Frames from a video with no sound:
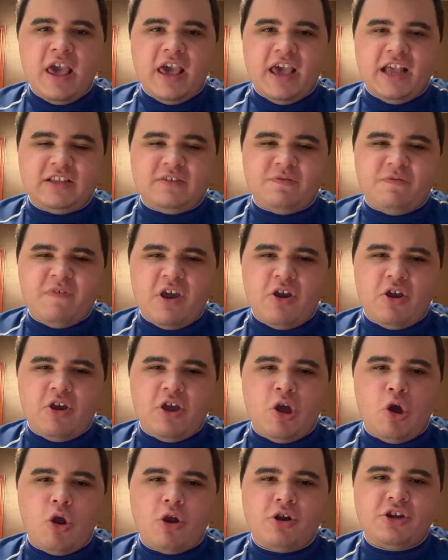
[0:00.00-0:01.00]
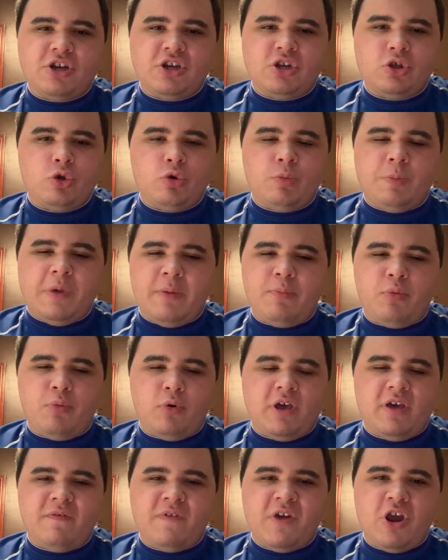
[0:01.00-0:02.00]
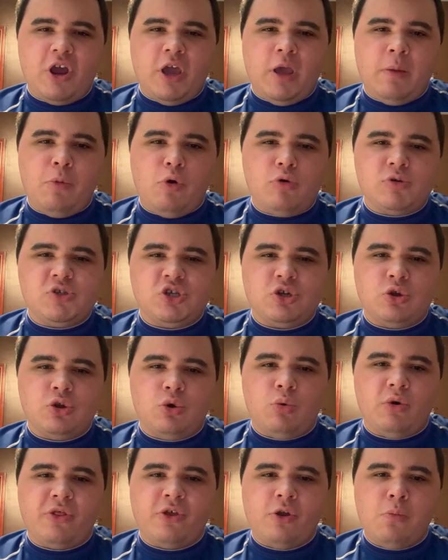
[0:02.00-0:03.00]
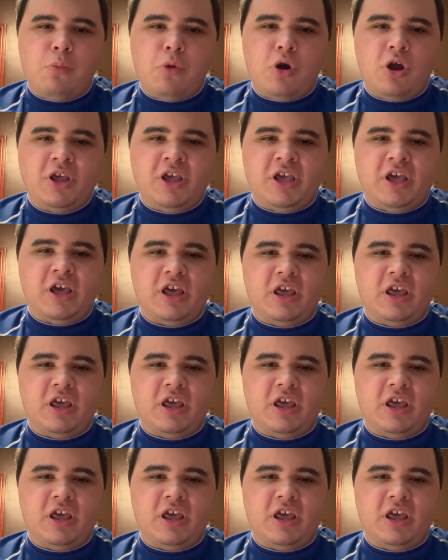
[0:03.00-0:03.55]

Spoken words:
It's very hard to do. People get very emotional with their money,